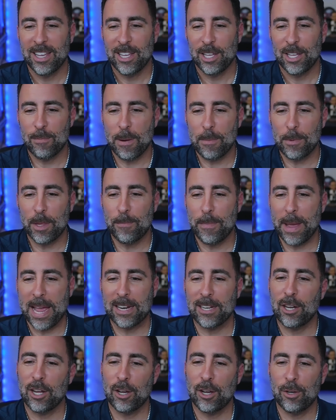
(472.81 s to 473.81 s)
You remember the
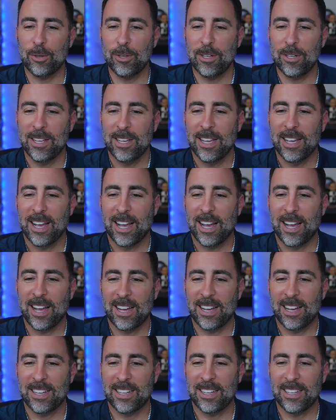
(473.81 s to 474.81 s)
bandeau?
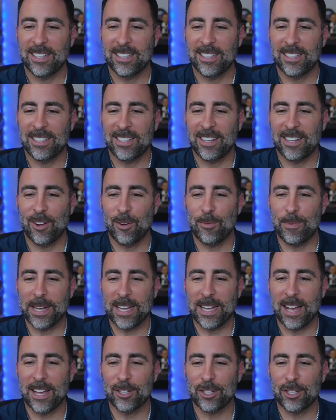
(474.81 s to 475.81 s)
Uh, oh my
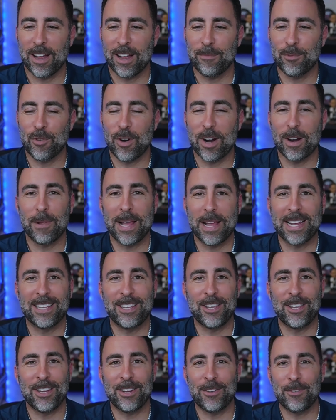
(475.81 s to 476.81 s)
gosh, I'm drawing a blank.
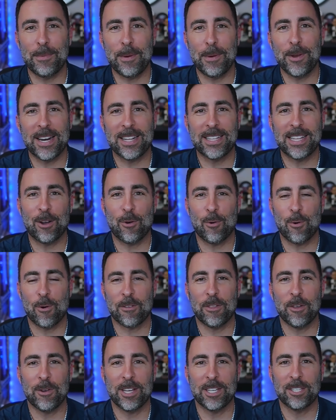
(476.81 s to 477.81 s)
You remember you had to take
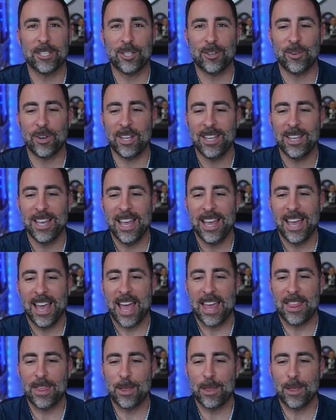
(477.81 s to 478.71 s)
ortho history, and